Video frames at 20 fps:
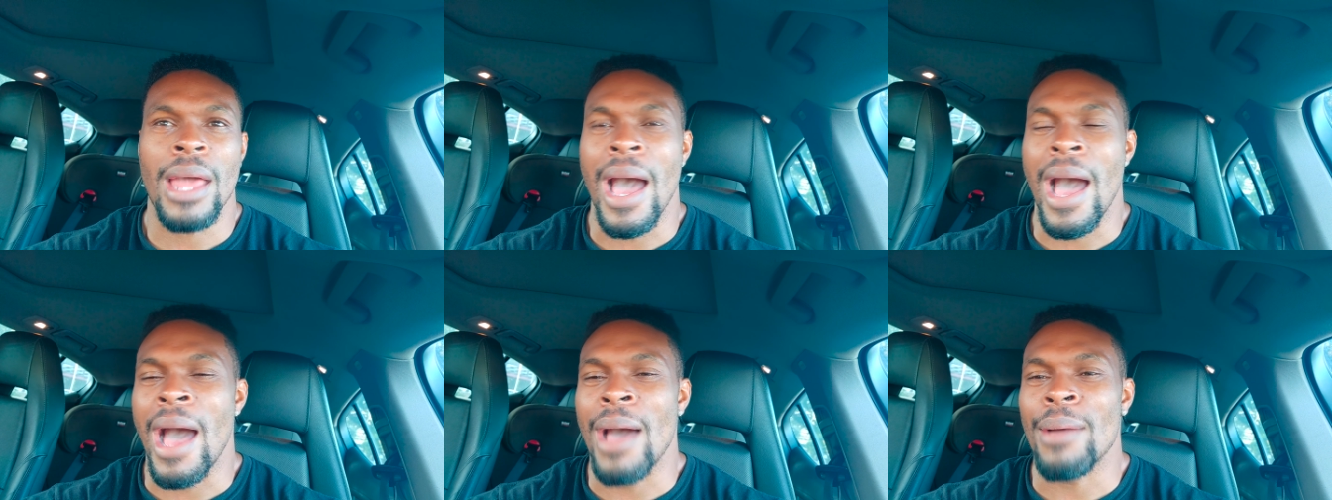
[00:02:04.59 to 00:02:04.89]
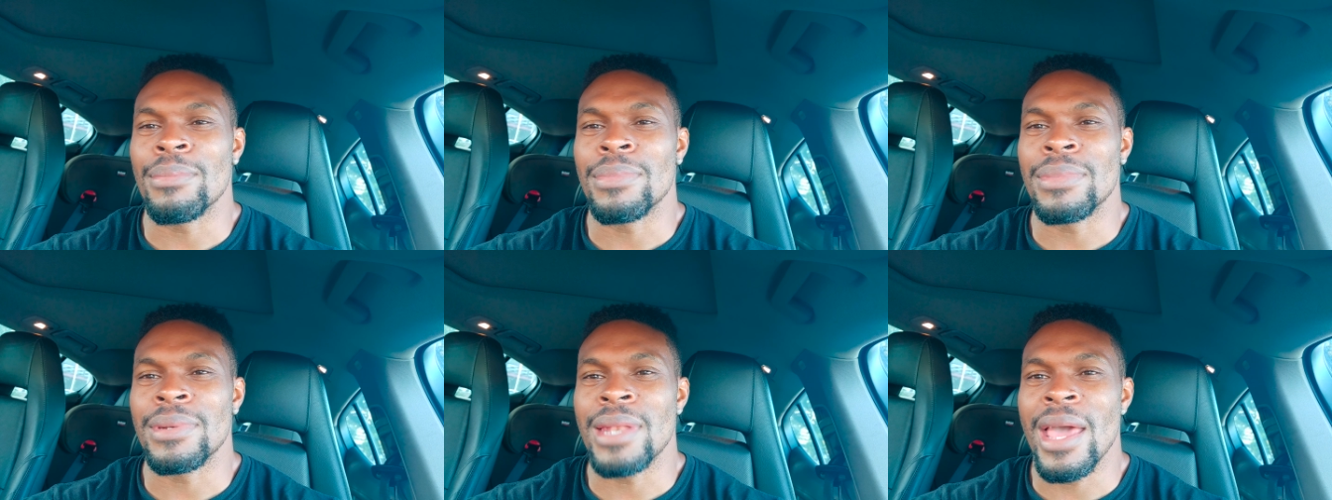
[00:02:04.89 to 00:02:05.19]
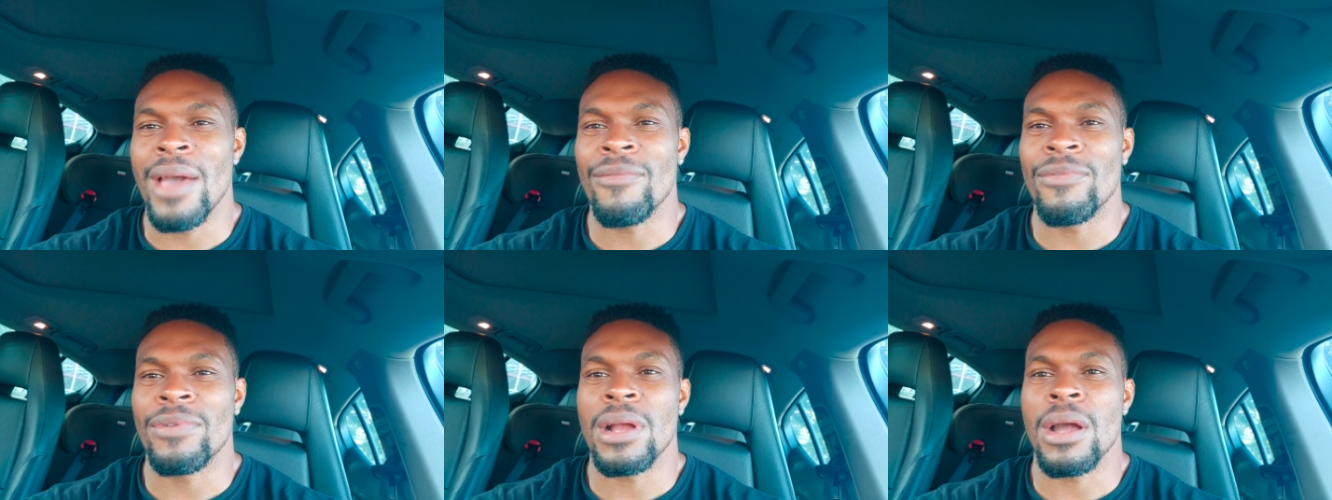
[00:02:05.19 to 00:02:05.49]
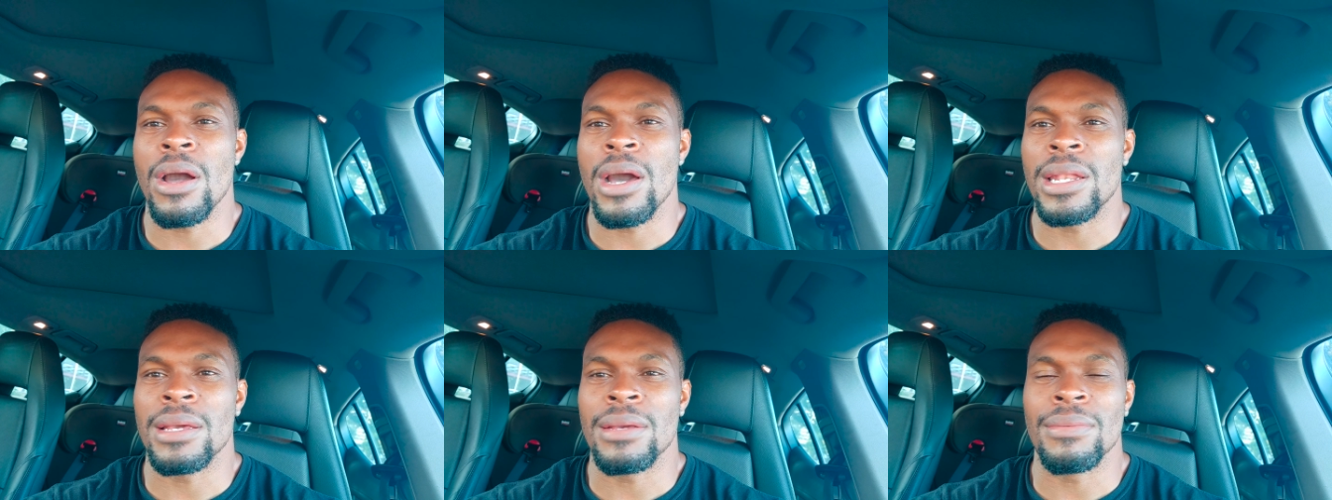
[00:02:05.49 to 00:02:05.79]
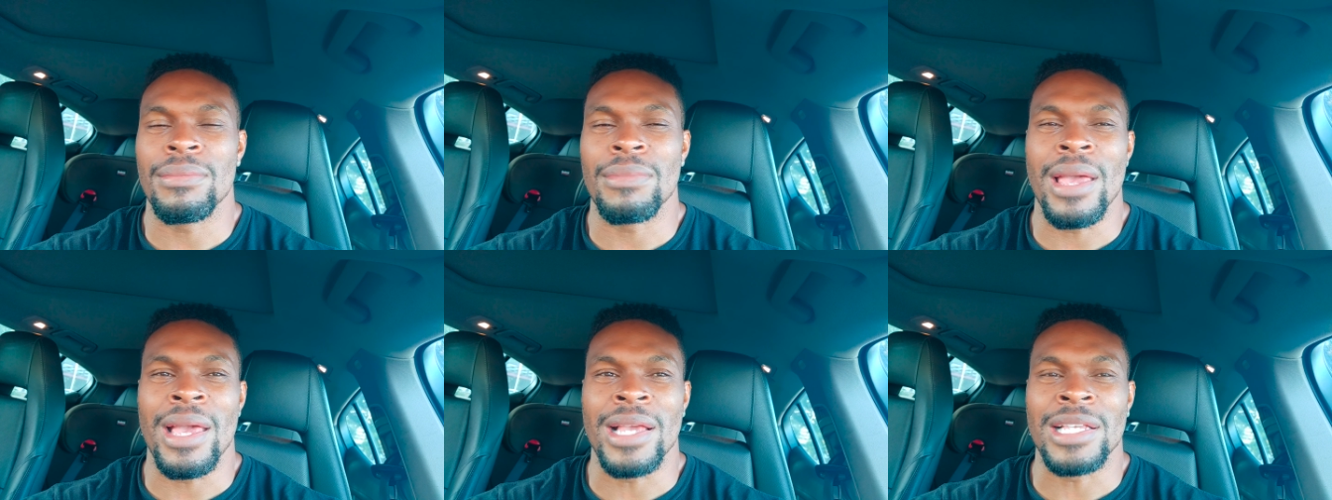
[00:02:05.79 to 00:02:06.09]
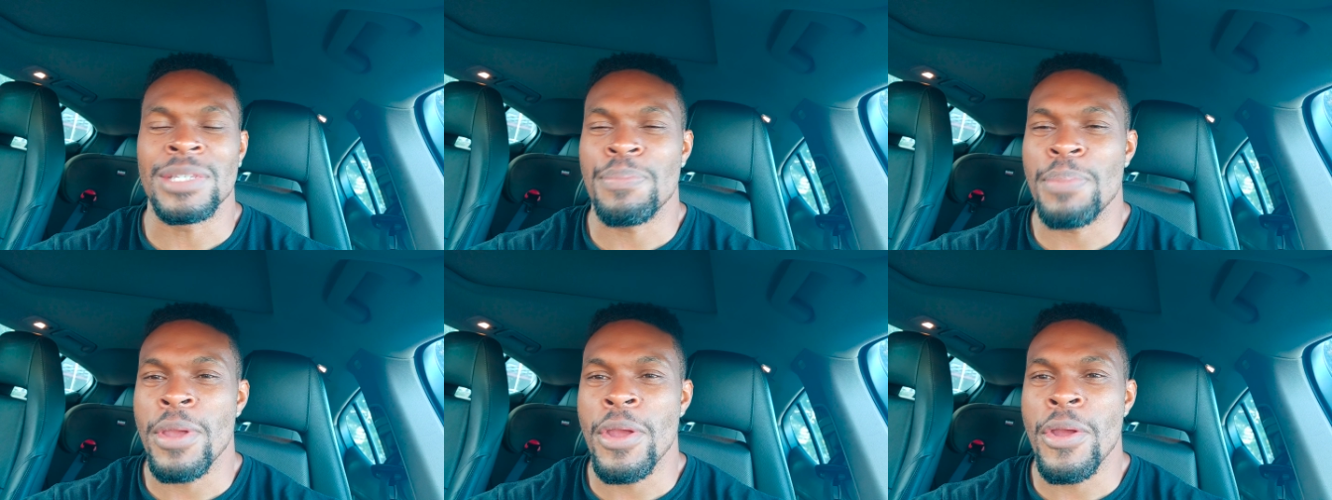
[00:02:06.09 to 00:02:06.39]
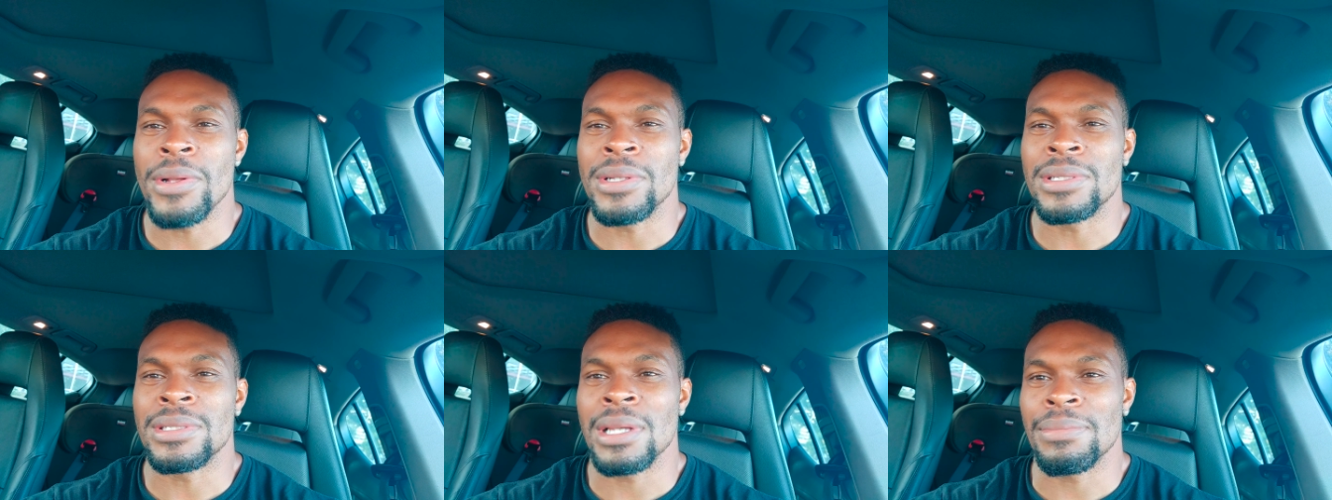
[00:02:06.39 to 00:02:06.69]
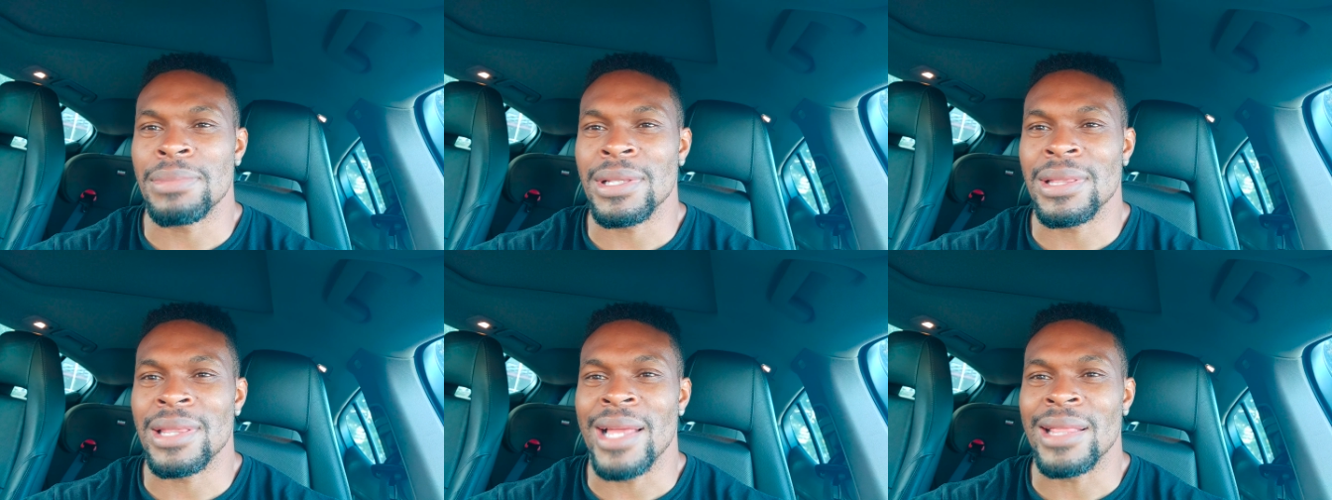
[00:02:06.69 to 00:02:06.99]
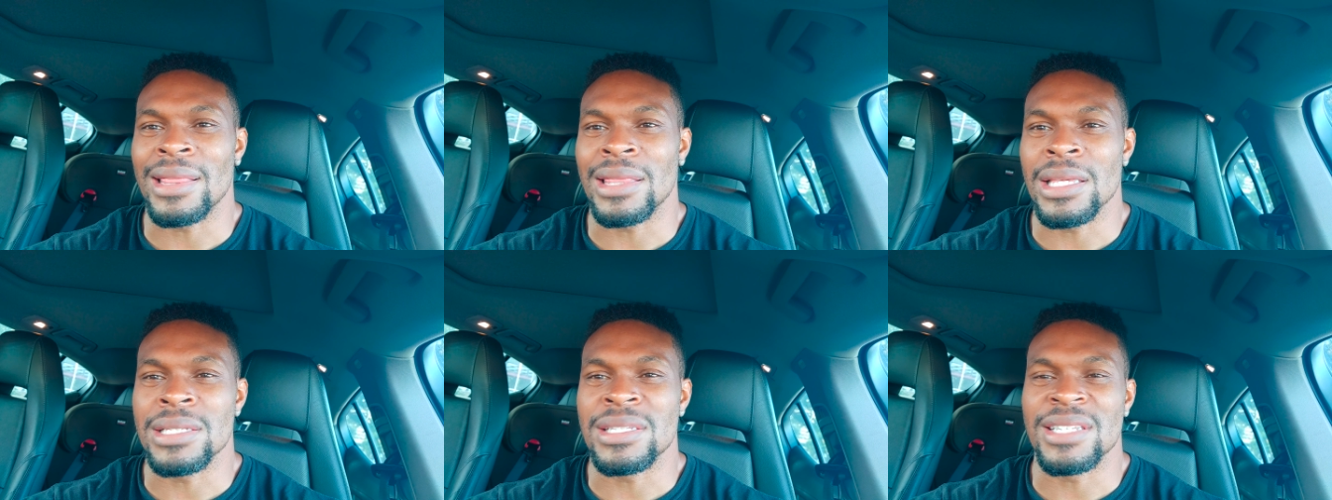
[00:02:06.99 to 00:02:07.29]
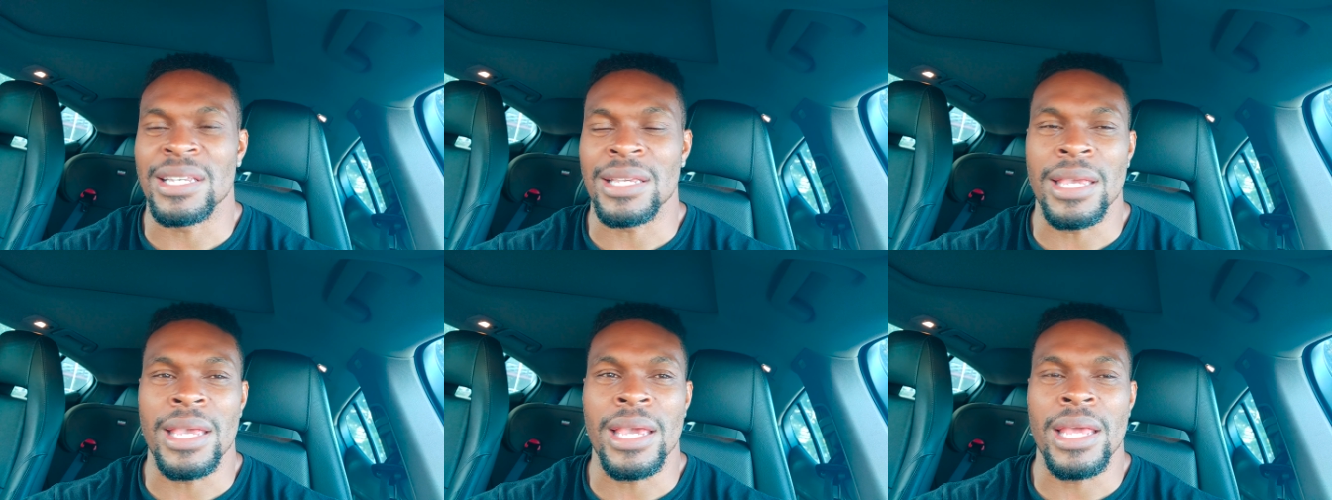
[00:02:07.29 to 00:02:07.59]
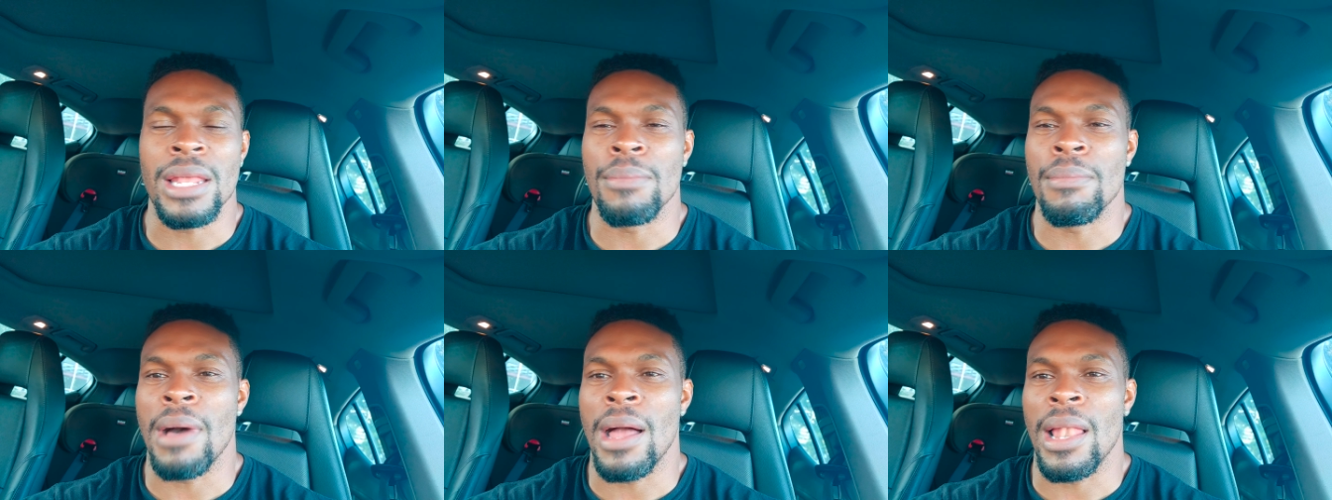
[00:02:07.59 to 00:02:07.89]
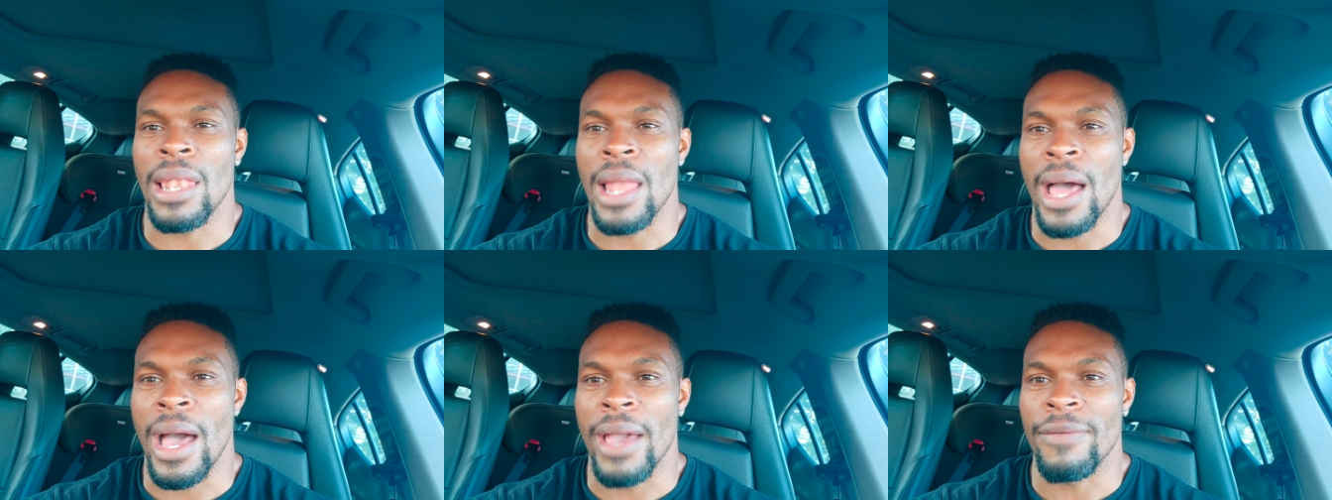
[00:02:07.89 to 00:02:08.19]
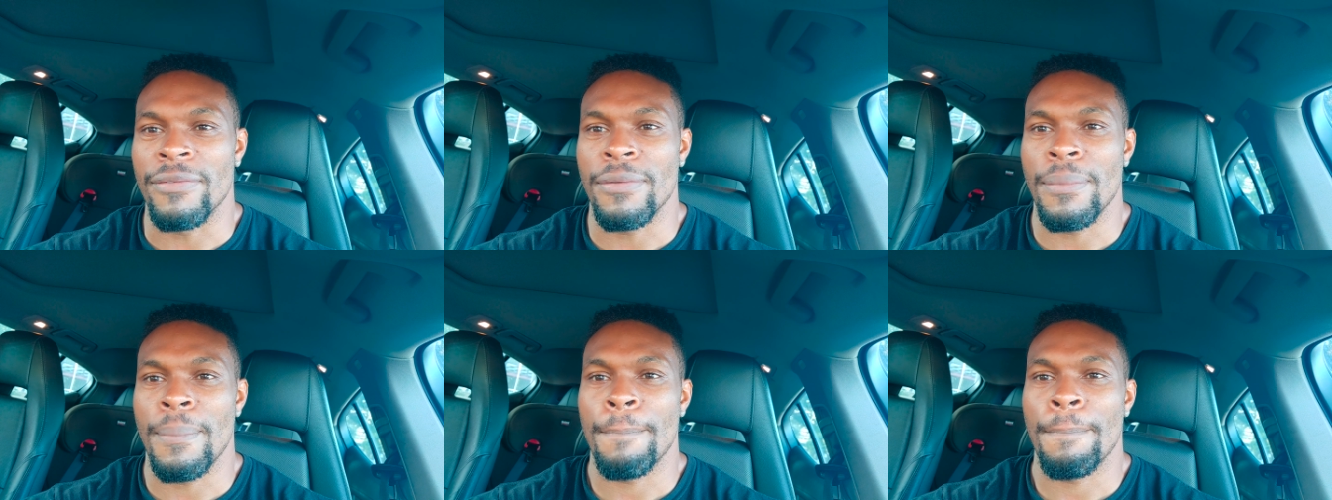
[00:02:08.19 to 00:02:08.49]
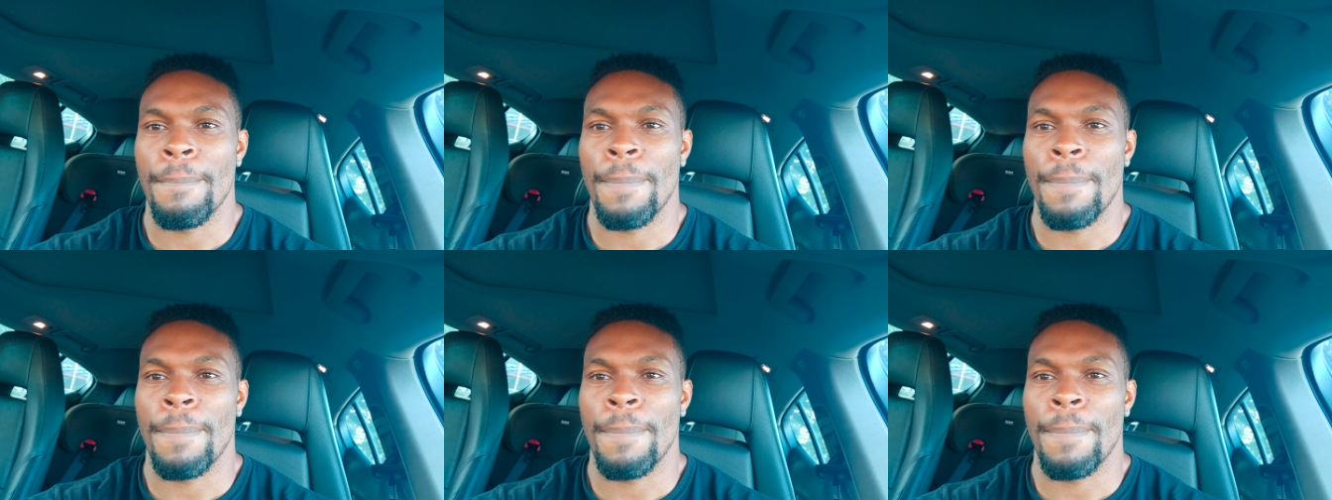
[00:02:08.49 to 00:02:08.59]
I'm never going to experience something like this again in my life.